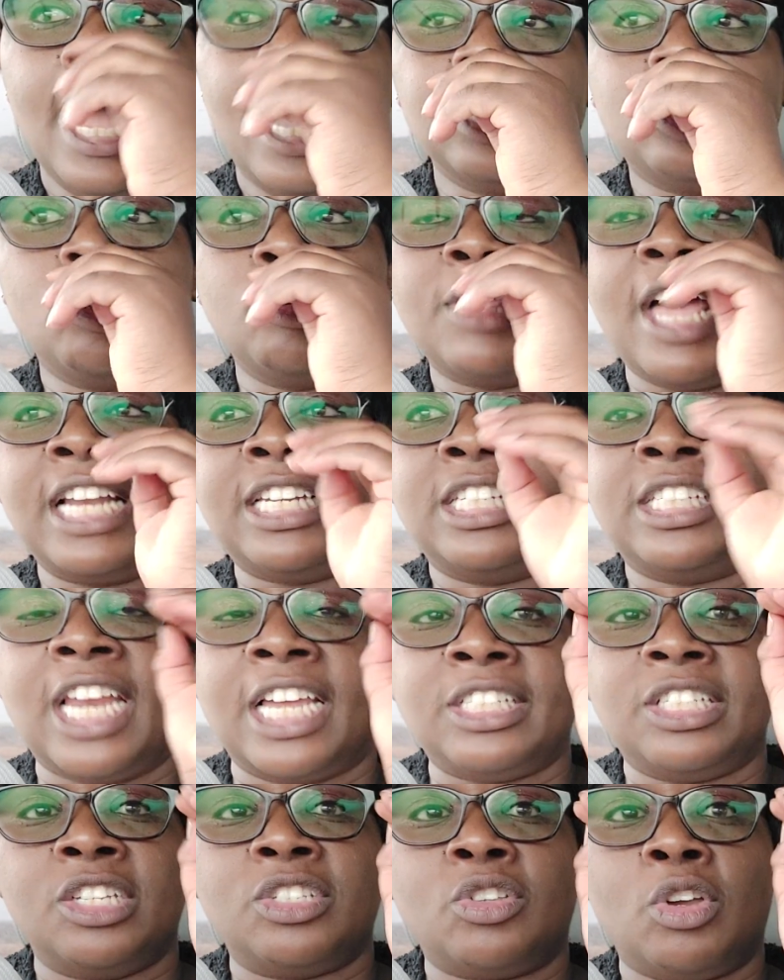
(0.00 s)
So that
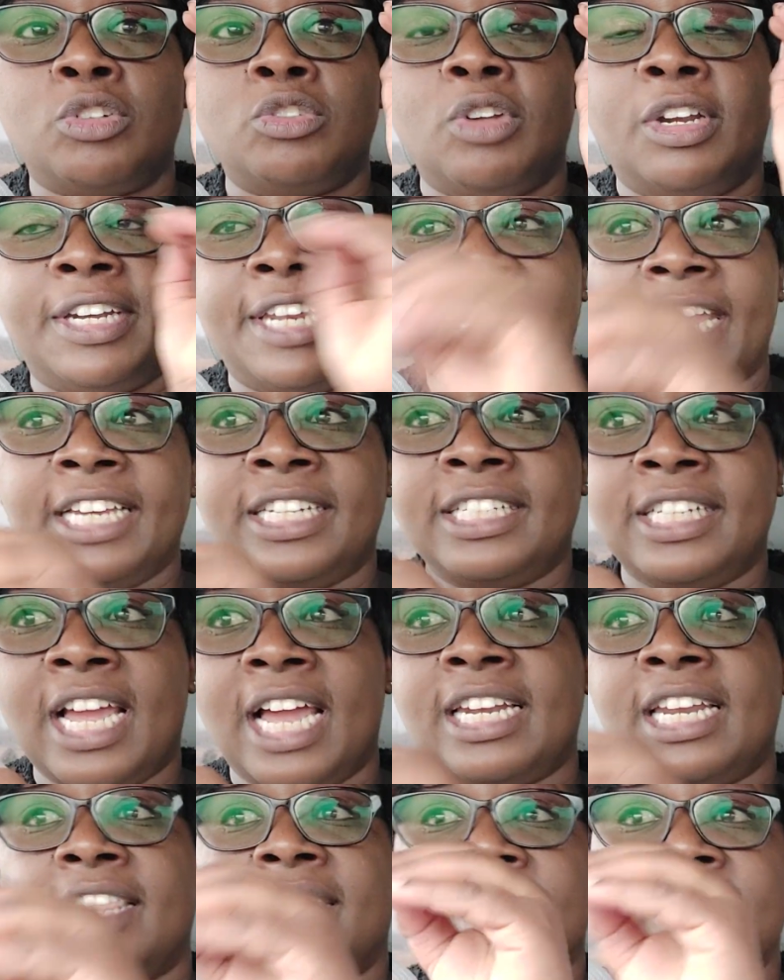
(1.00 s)
touches on your debt
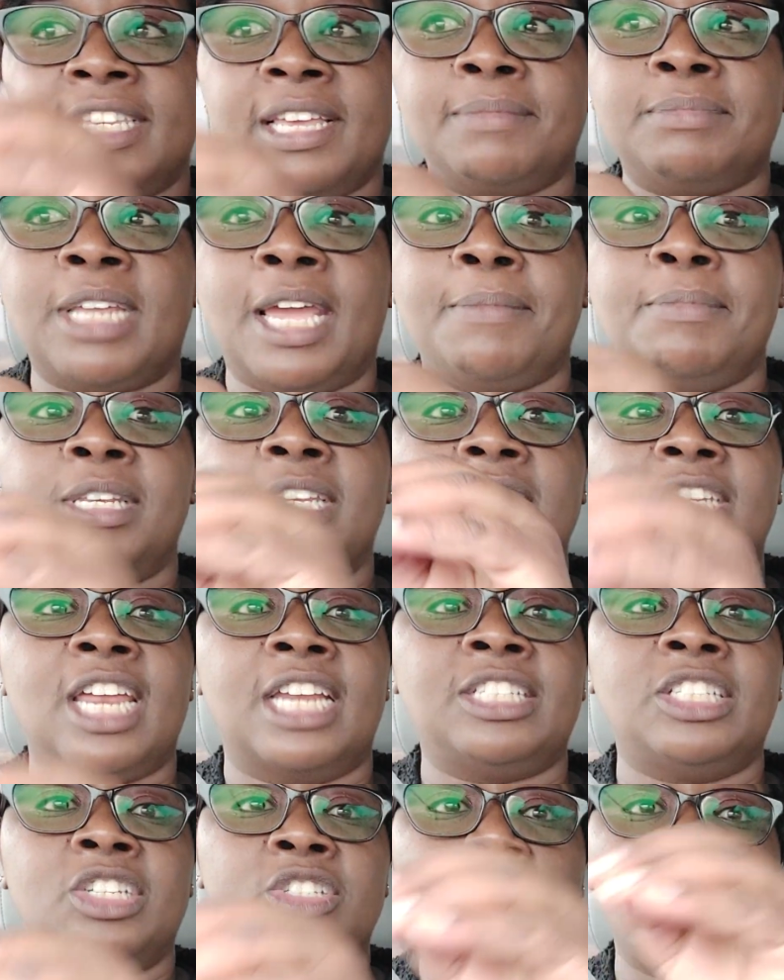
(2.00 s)
and at the same time it
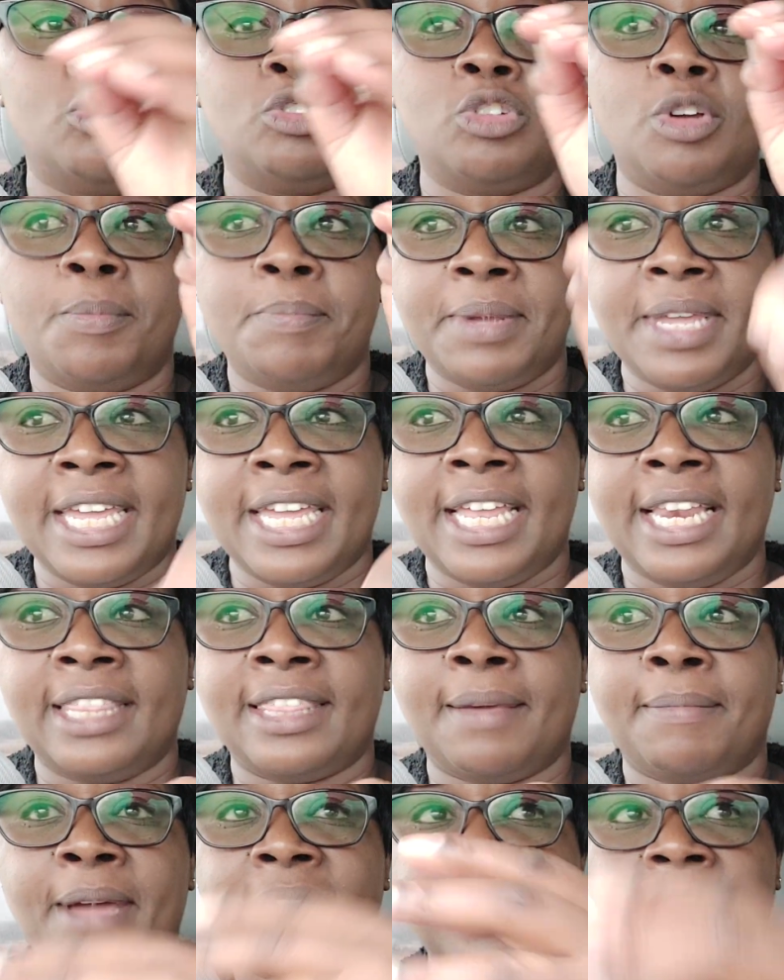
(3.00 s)
touches on your bill,
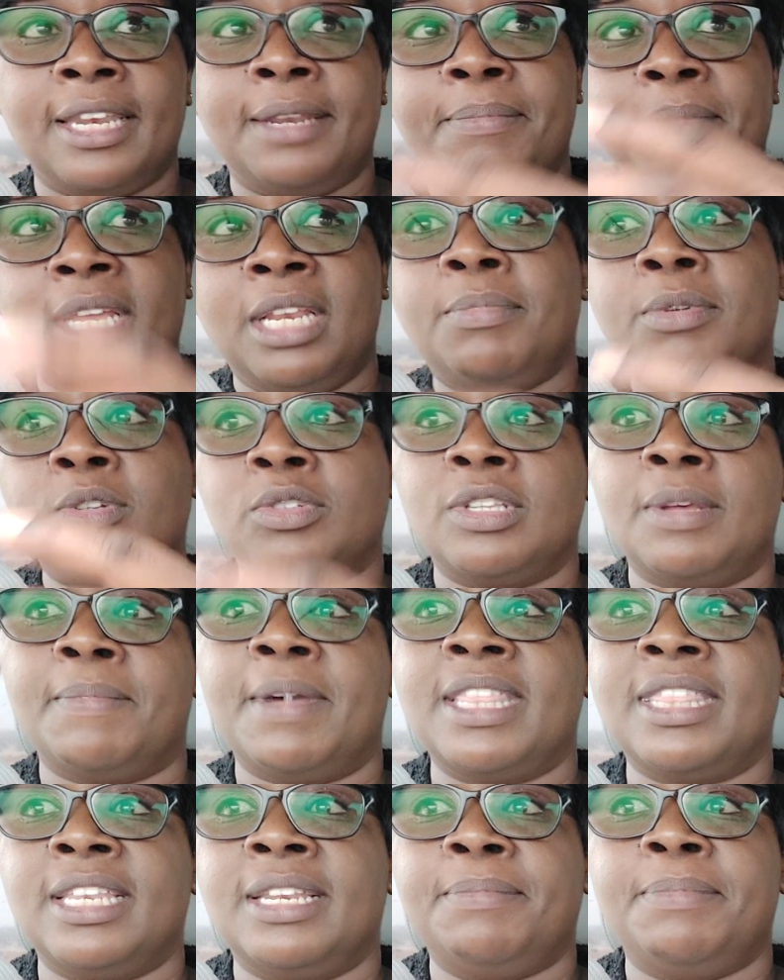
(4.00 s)
the monthly bill, because the
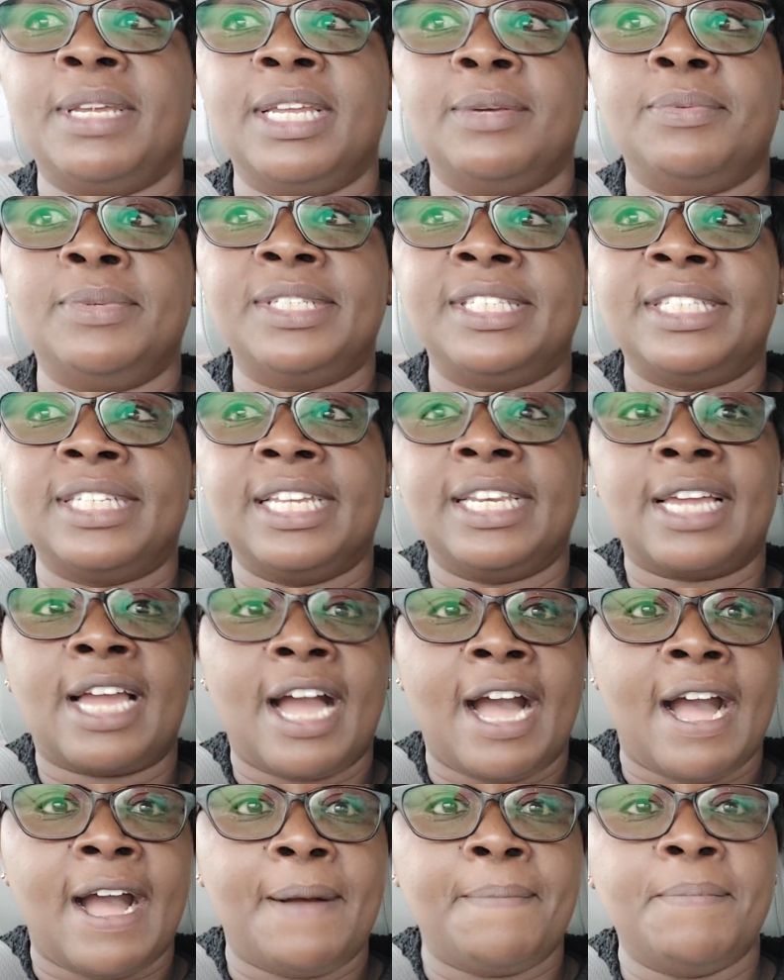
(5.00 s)
monthly bill will still
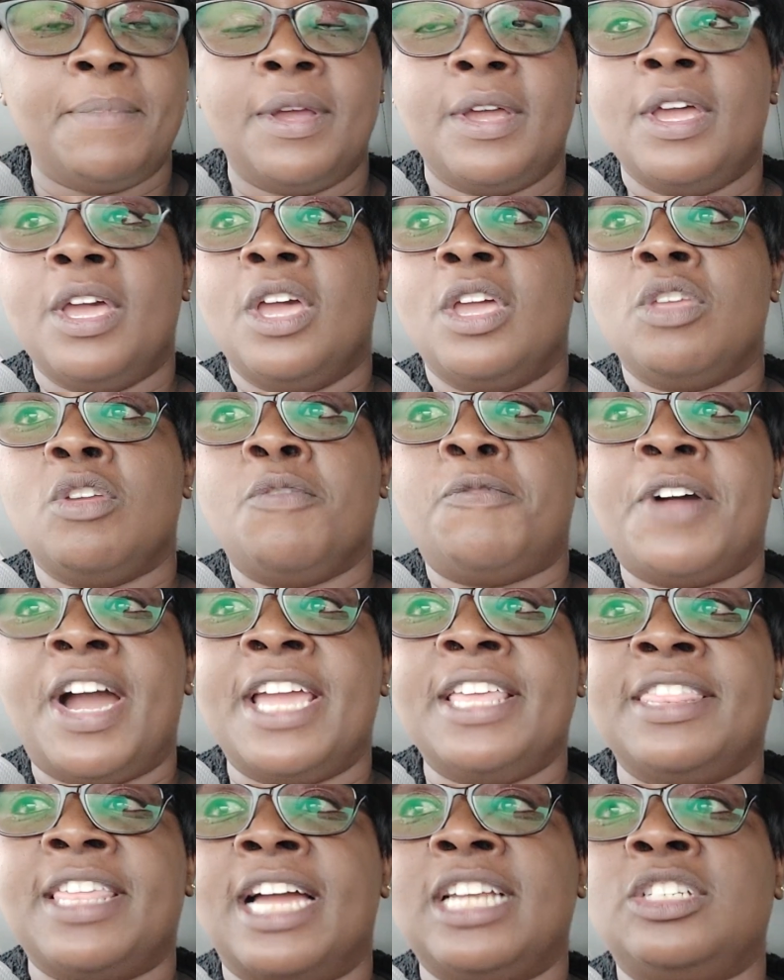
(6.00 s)
come. You
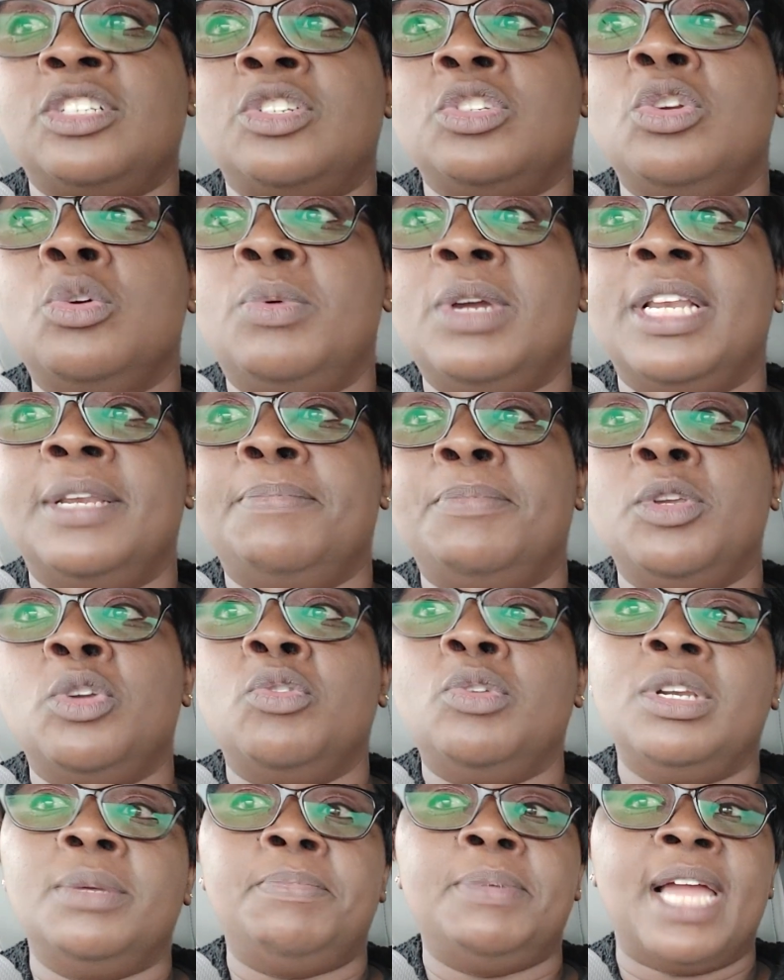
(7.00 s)
find that you will, you
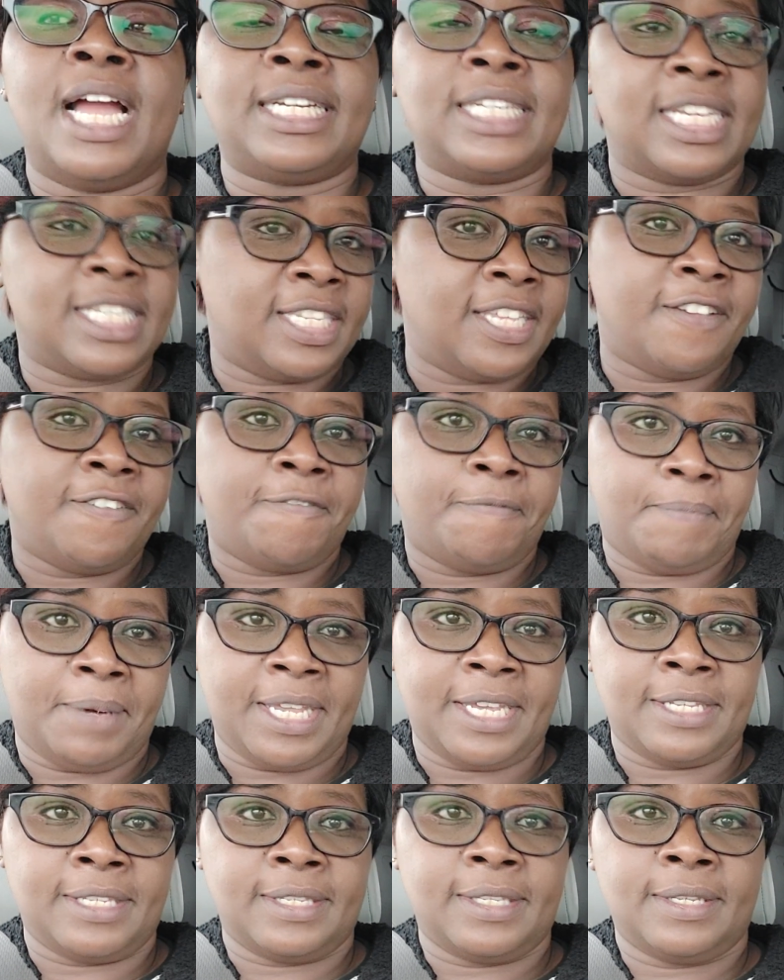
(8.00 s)
will be at a safe
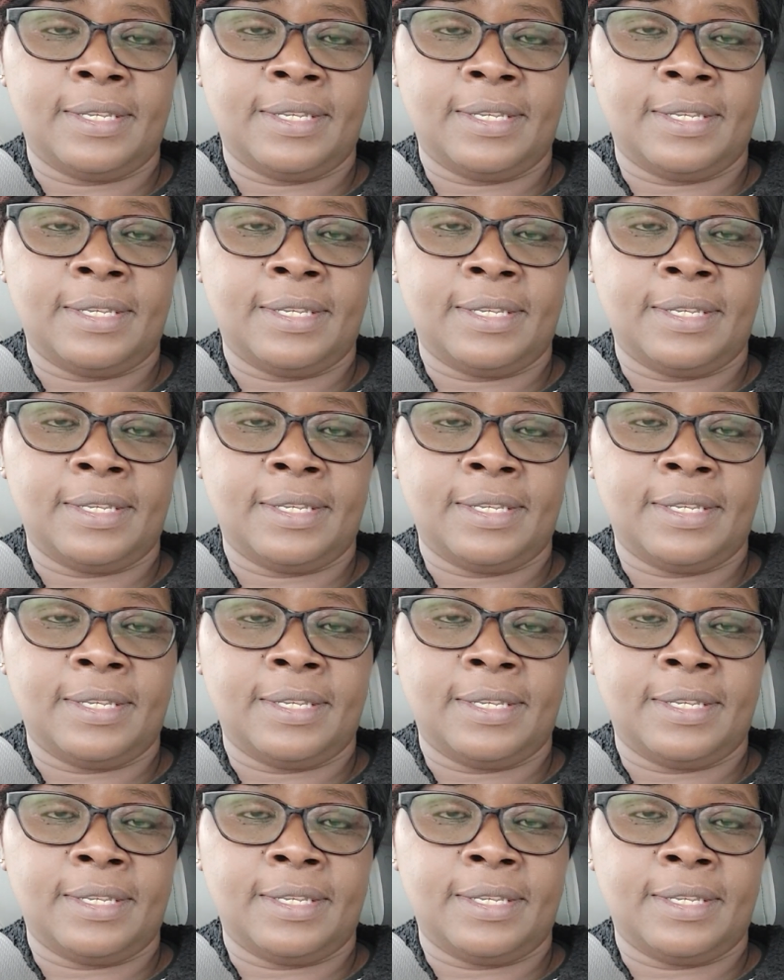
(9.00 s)
place.